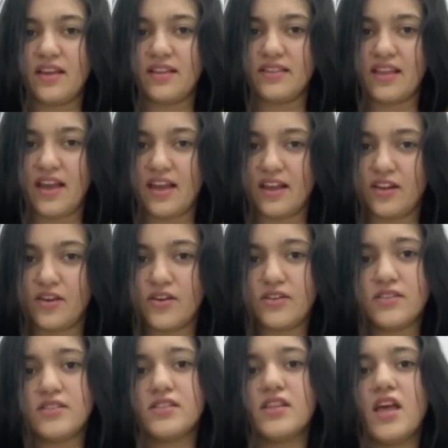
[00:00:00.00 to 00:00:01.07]

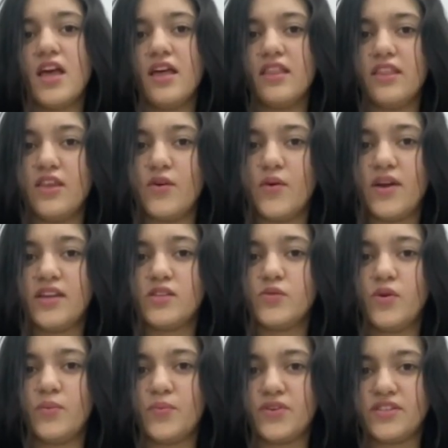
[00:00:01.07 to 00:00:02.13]
dialogues, the US
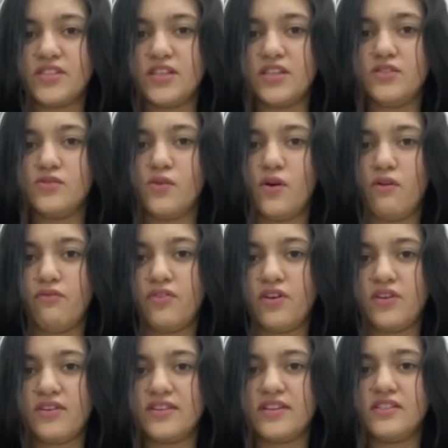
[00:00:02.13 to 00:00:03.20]
will proceed to offer
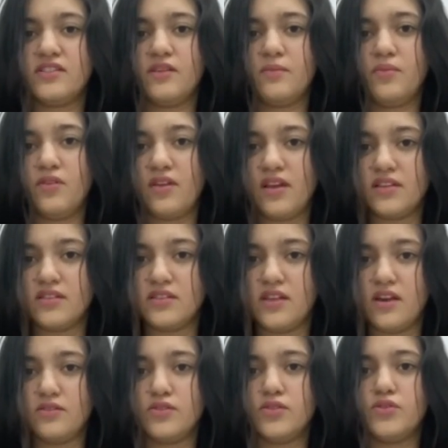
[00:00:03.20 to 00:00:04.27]
a reasonable and
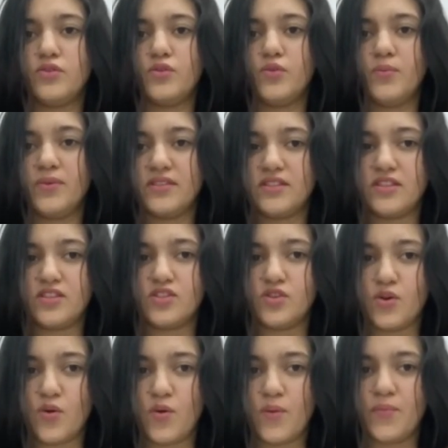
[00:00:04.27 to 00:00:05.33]
down-to-business
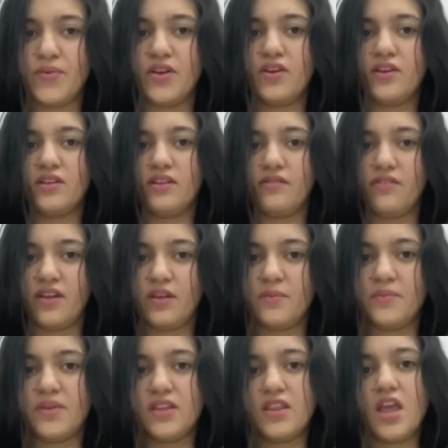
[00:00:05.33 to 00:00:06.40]
show appearing
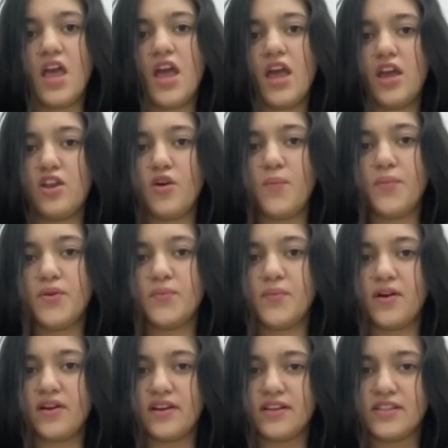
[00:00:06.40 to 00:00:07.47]
development and open
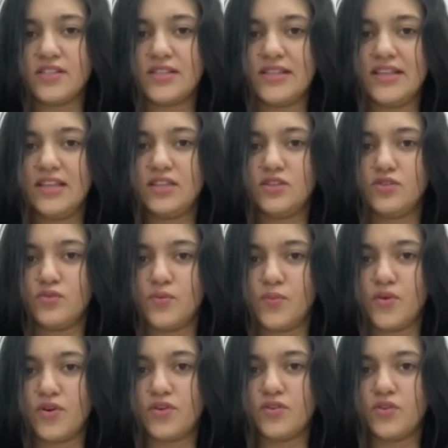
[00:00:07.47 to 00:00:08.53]
markets lead to
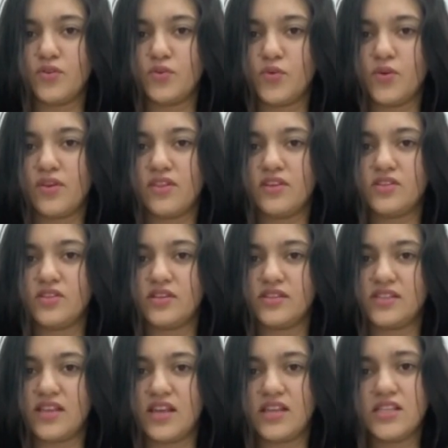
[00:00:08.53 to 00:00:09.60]
more noteworthy
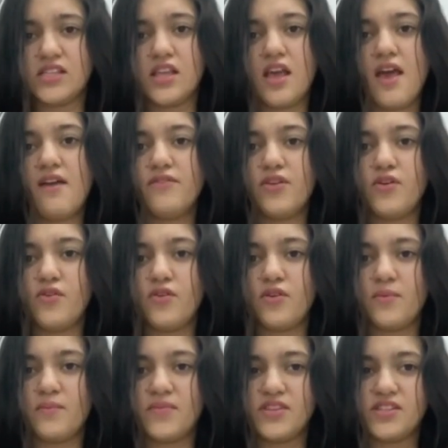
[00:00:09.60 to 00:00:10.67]
success, fewer
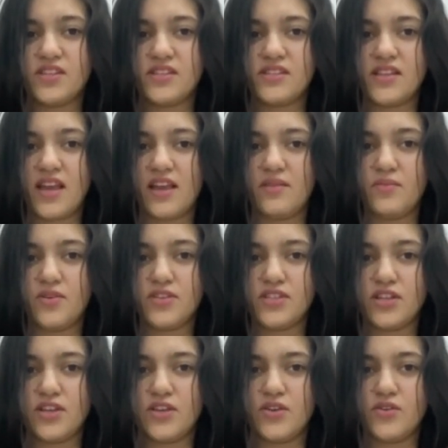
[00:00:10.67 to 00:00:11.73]
emissions, and more
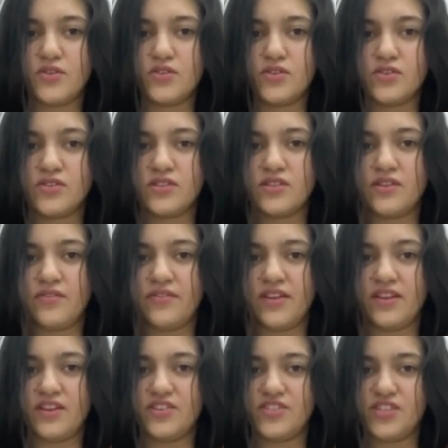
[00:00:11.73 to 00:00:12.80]
secure sources of
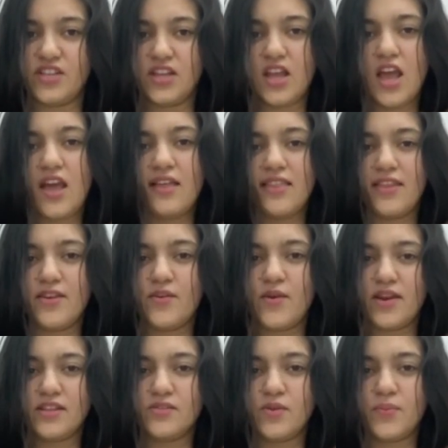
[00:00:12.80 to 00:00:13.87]
energy. The
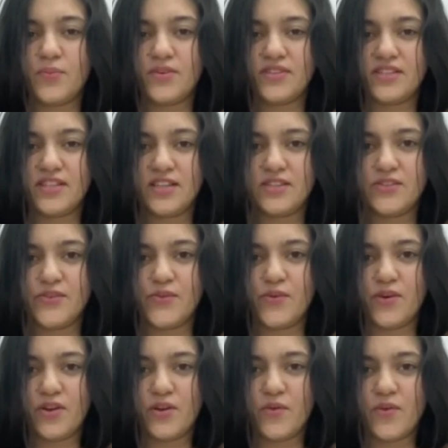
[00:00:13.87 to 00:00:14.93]
US will proceed to
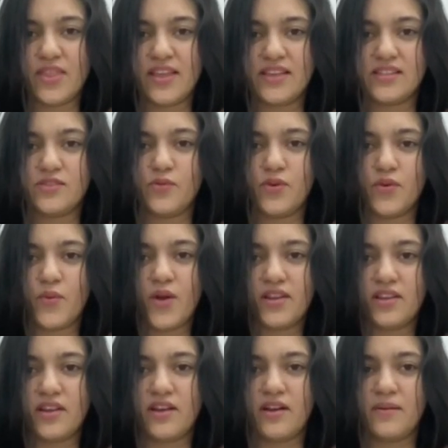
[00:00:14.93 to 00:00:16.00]
work with its worldwide
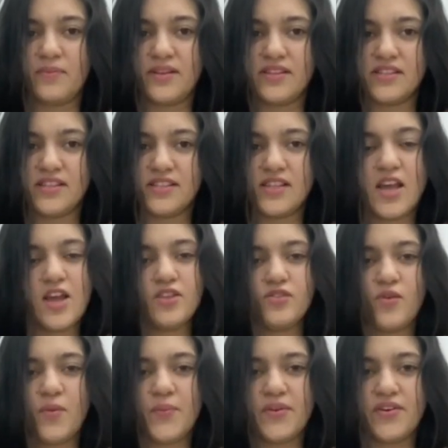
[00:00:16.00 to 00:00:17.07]
accomplices to
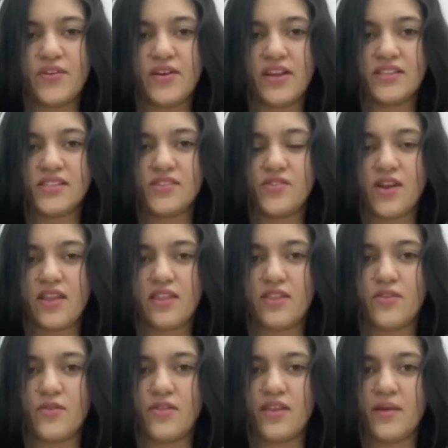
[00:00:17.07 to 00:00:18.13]
upgrade strength
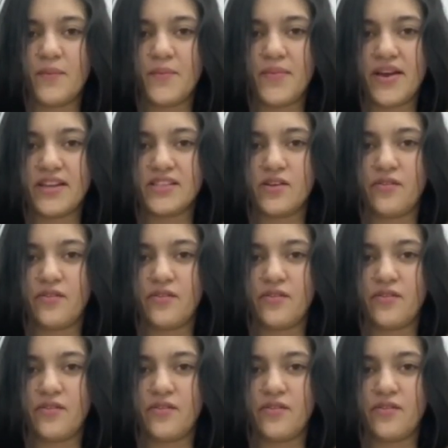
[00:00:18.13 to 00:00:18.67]
to the impacts